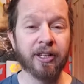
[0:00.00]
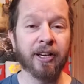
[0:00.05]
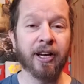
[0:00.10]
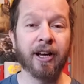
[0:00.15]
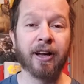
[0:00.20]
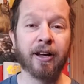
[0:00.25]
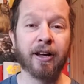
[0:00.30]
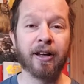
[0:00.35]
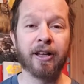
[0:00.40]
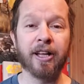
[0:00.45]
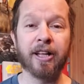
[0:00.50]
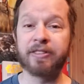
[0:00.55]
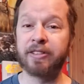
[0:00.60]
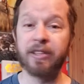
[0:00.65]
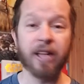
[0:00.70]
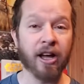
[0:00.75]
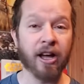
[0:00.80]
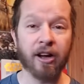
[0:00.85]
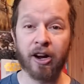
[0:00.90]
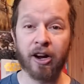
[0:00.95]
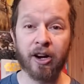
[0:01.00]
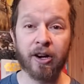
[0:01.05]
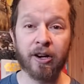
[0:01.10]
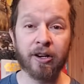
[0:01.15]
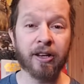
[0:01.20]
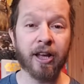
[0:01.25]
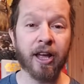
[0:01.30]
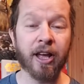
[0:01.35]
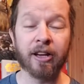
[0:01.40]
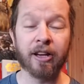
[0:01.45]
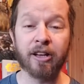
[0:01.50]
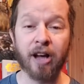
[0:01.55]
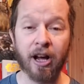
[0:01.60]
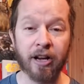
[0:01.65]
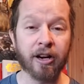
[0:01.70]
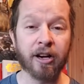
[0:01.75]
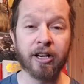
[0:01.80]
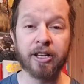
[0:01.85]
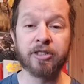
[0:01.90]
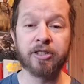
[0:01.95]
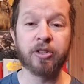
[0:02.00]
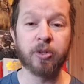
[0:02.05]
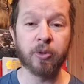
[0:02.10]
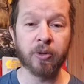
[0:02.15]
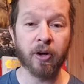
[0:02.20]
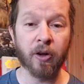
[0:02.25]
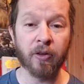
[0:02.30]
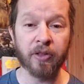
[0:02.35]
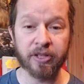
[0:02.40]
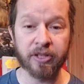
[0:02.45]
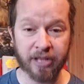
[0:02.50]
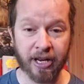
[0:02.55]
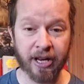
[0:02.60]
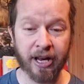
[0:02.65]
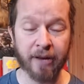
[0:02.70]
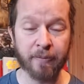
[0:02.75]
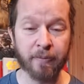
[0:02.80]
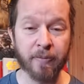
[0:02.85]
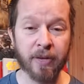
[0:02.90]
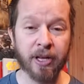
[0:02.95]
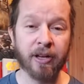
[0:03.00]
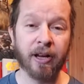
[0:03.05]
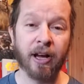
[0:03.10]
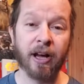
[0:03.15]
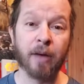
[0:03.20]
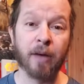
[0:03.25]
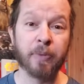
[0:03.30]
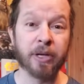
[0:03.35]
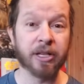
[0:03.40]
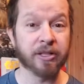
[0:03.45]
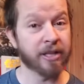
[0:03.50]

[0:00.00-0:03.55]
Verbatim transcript: Uh, it's not hard, and con artists do it all the time uh, because